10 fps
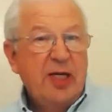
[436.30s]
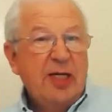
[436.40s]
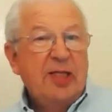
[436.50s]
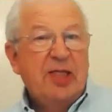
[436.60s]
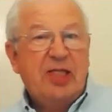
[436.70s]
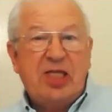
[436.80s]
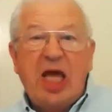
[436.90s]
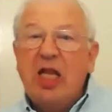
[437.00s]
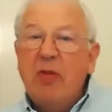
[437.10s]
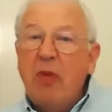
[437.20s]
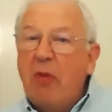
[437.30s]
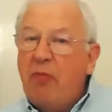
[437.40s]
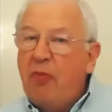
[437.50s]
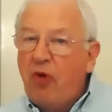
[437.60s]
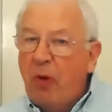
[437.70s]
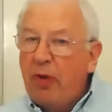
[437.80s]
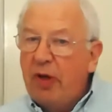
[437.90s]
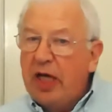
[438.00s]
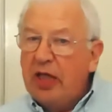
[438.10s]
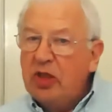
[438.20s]
set them up
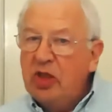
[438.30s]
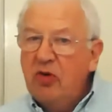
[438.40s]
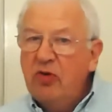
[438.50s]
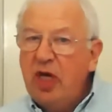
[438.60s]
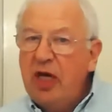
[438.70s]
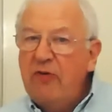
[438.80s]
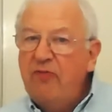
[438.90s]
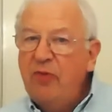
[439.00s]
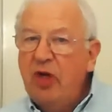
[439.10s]
properly so they,